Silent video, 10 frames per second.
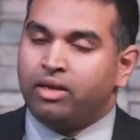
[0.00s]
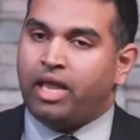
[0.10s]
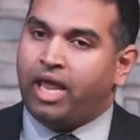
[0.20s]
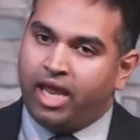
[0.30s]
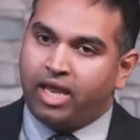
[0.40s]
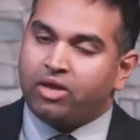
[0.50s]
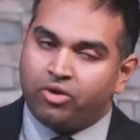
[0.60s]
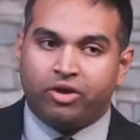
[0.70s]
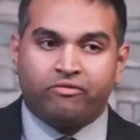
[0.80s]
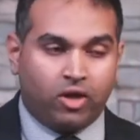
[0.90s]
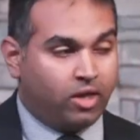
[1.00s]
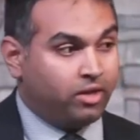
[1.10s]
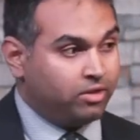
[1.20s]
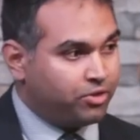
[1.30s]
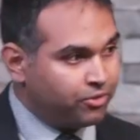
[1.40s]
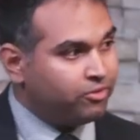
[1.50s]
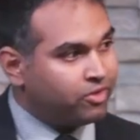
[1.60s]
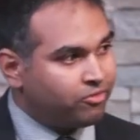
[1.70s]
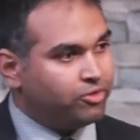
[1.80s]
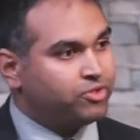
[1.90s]
He could have gone through the
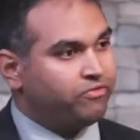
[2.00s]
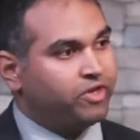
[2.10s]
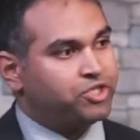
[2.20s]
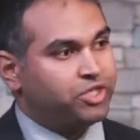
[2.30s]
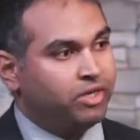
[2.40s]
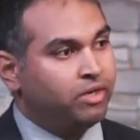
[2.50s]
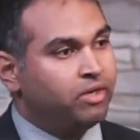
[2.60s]
crucifixion